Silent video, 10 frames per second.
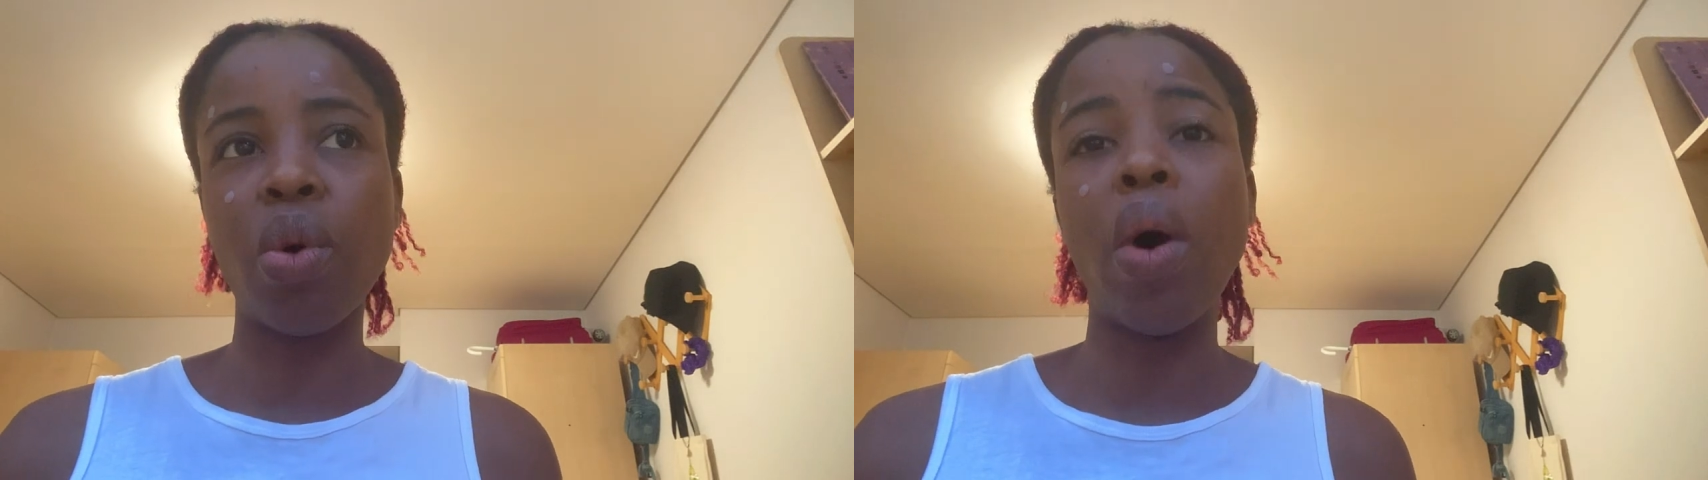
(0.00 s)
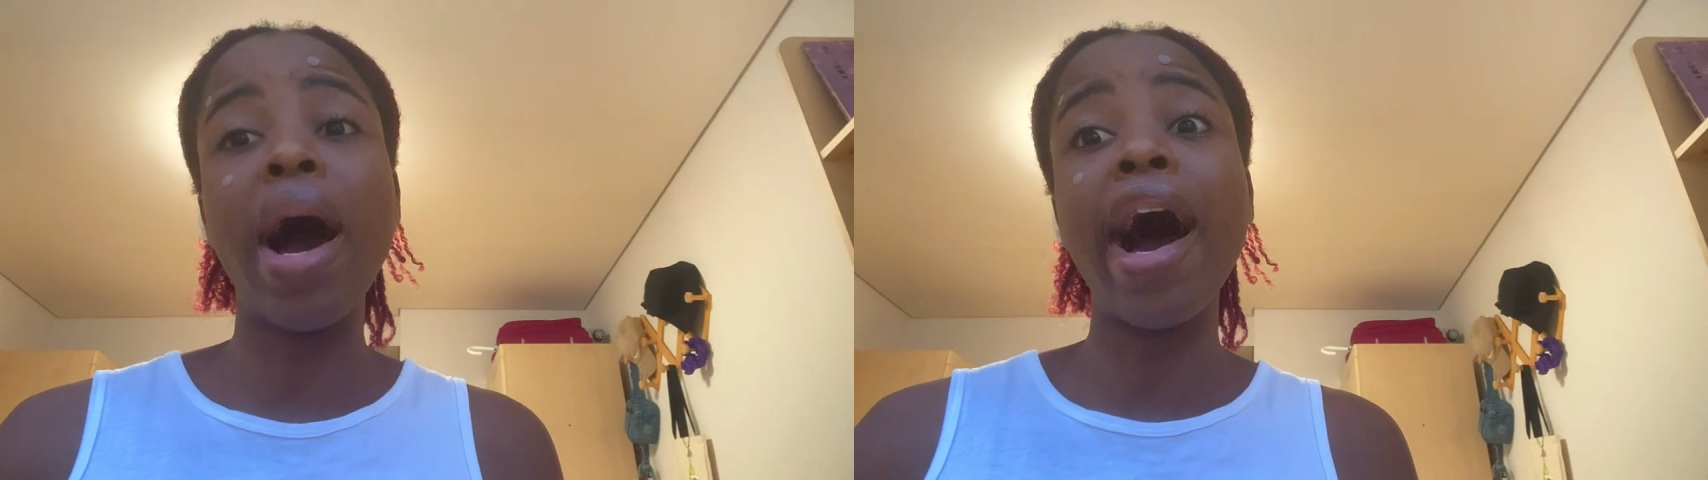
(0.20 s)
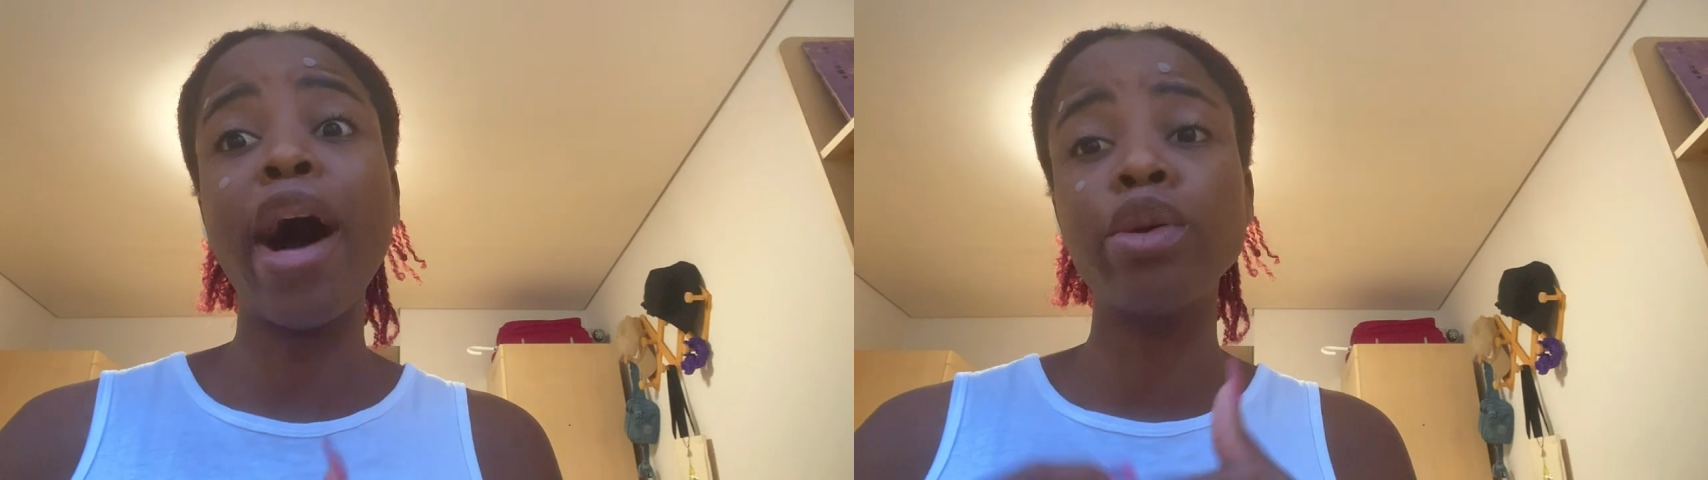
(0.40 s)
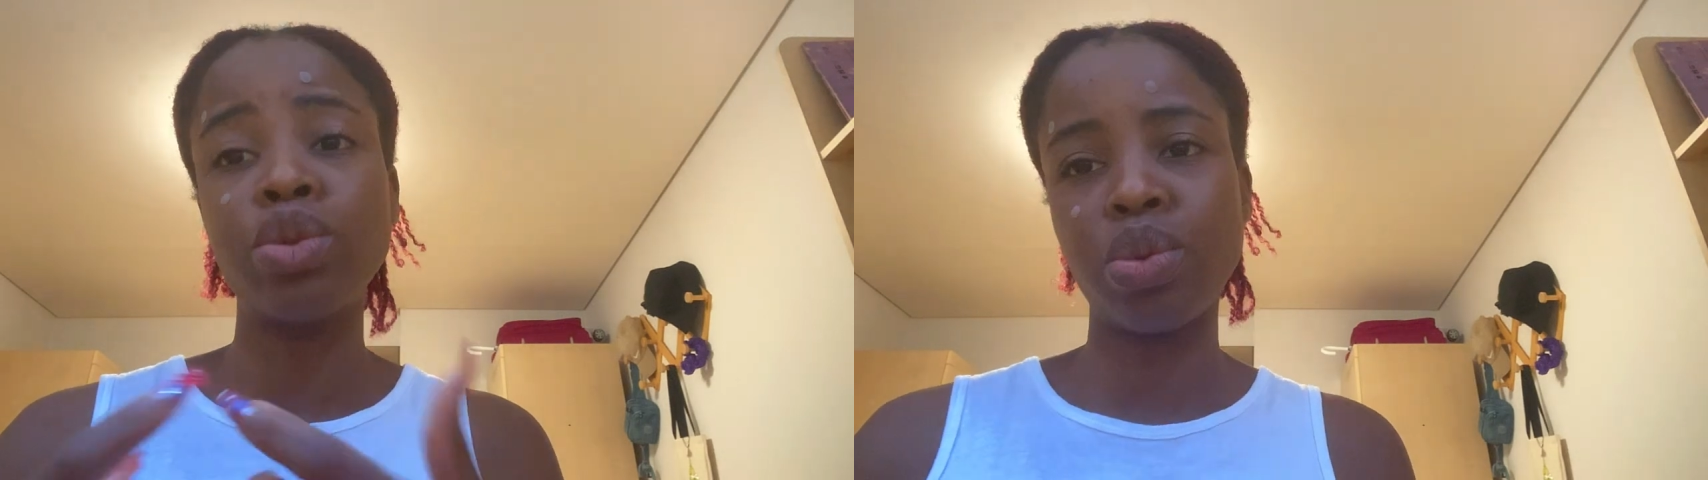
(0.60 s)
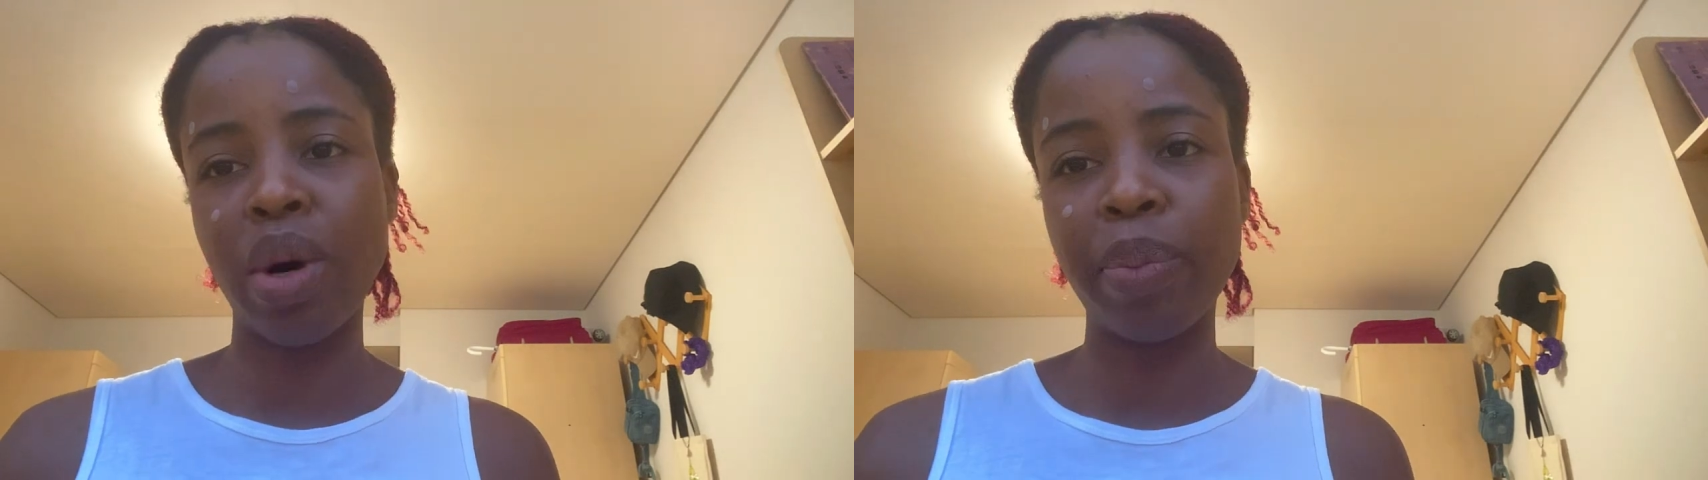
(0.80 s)
or how
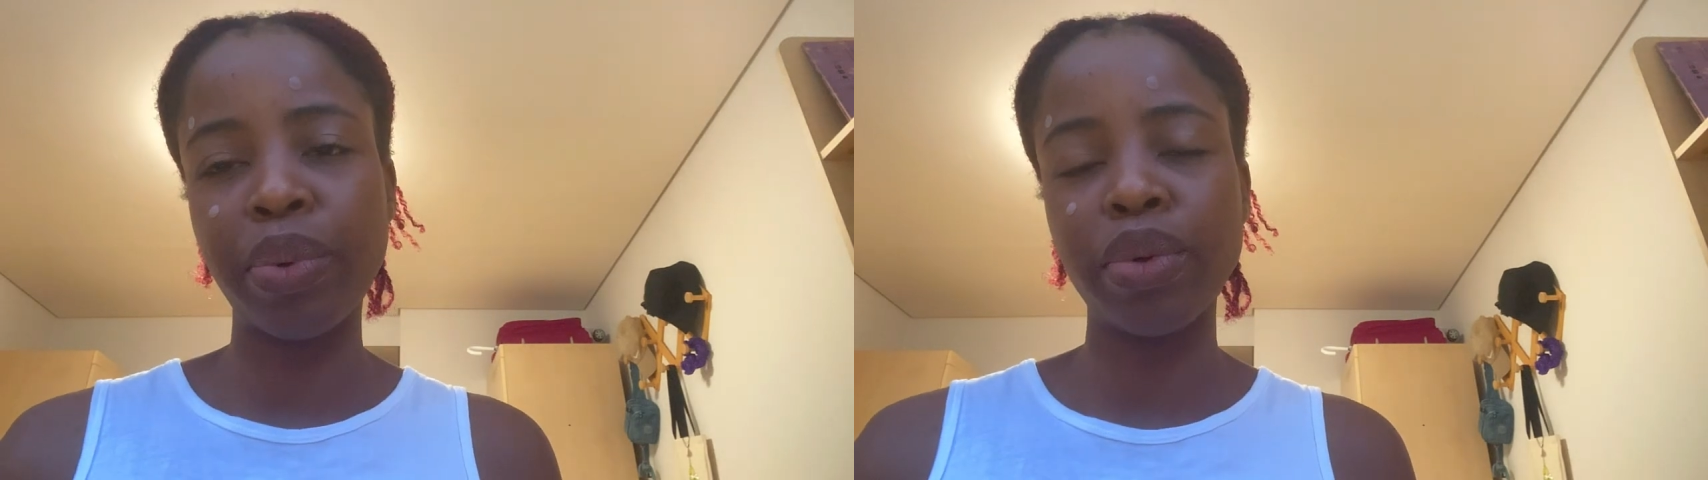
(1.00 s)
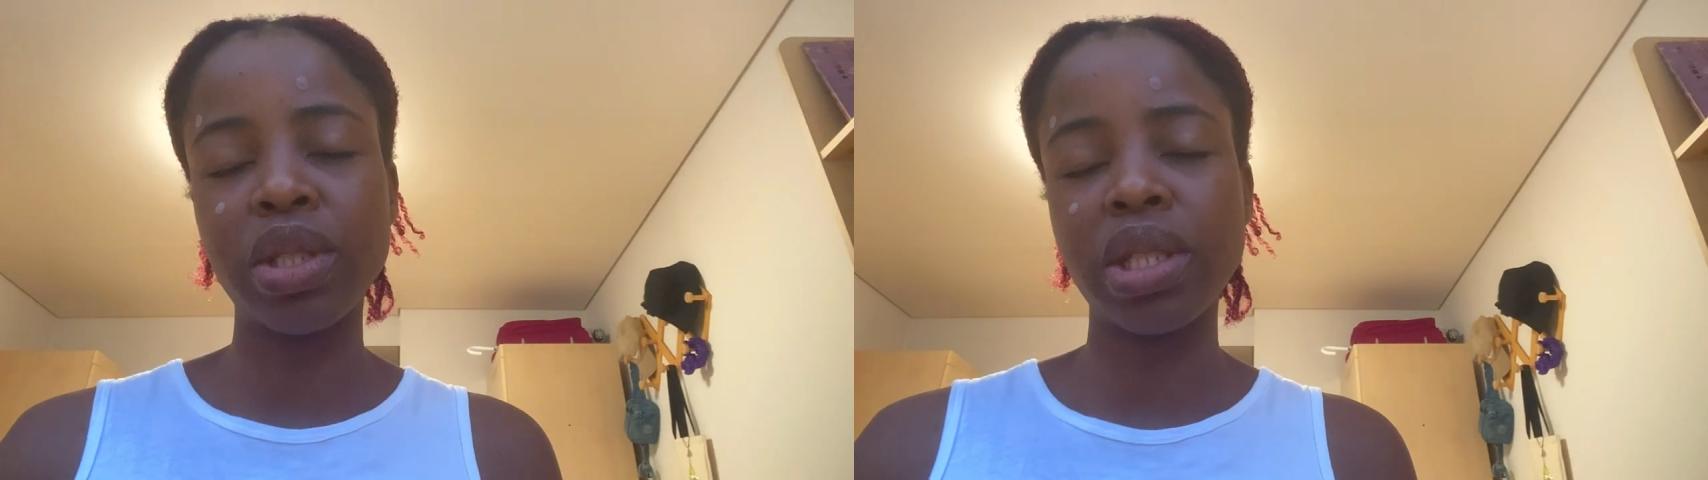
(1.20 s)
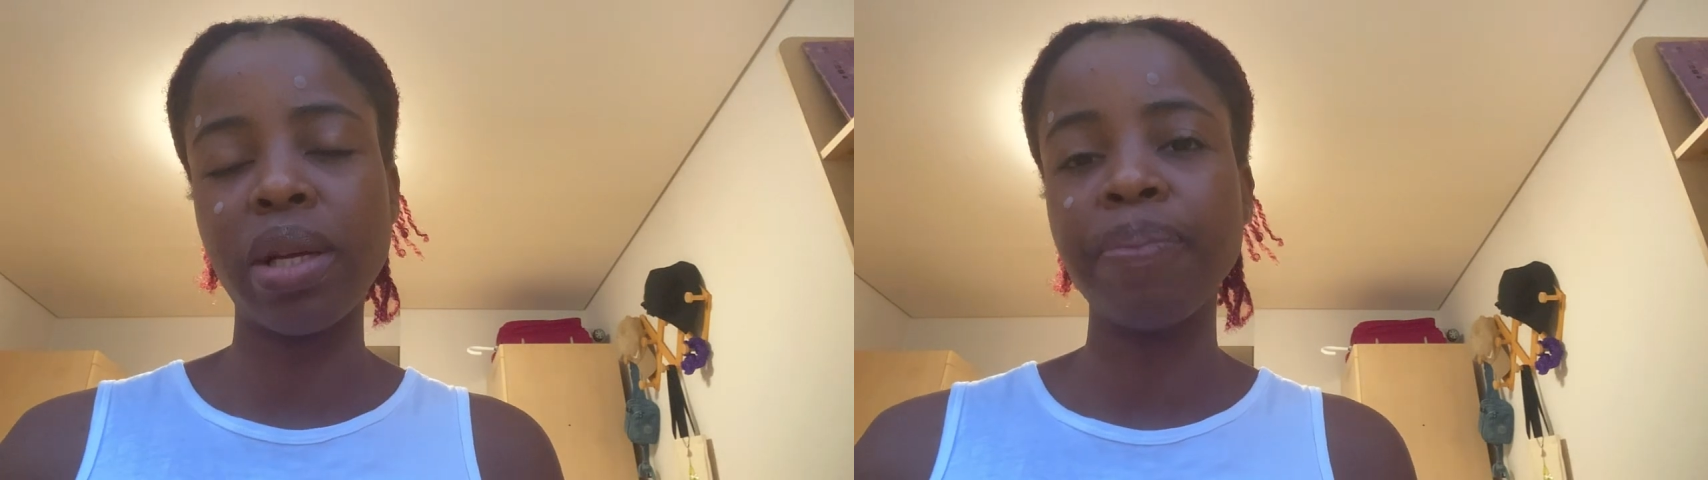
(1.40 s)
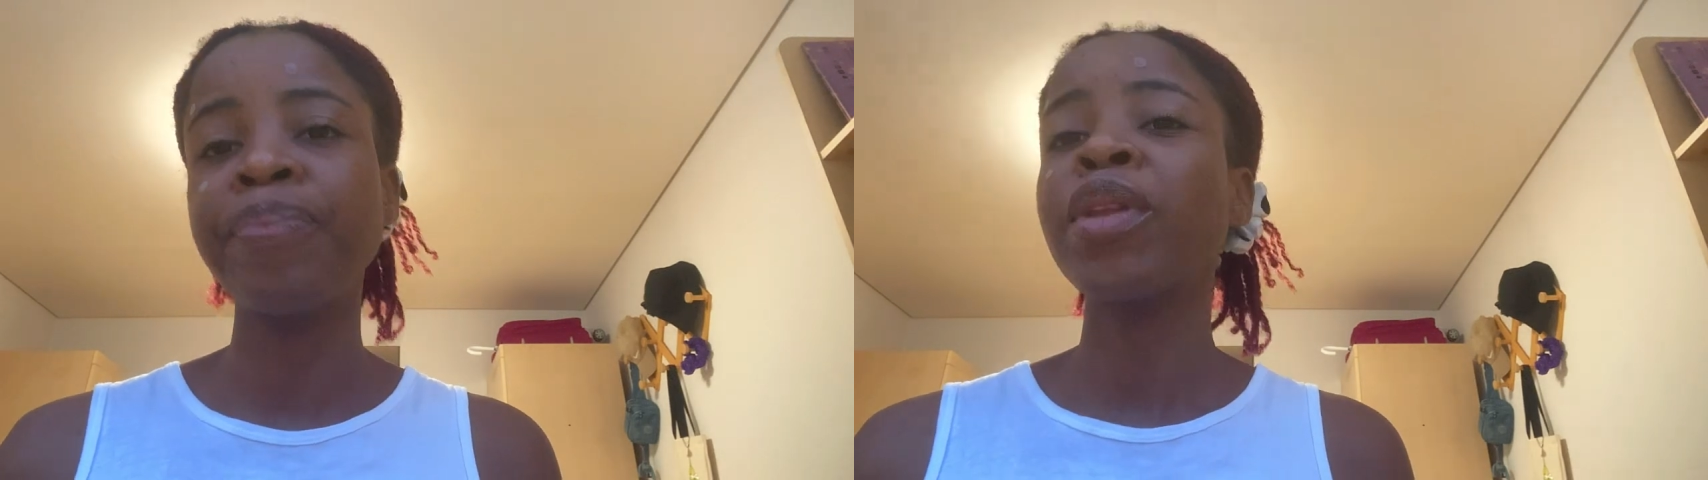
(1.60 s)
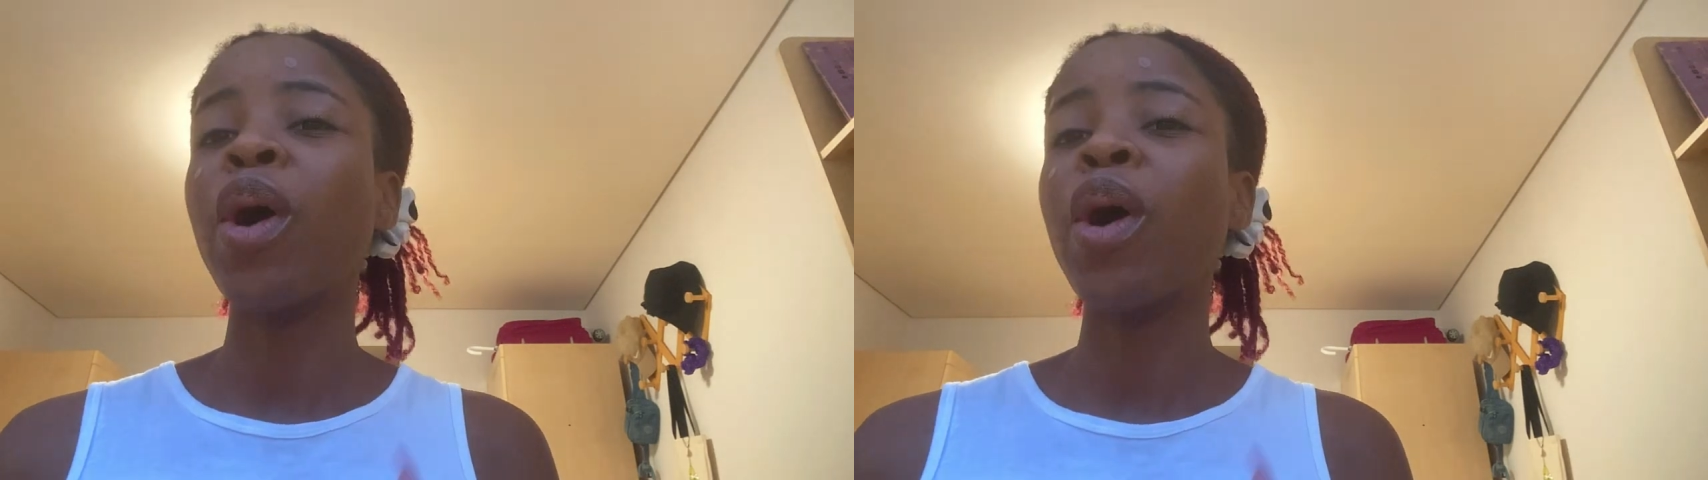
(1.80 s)
to approach them,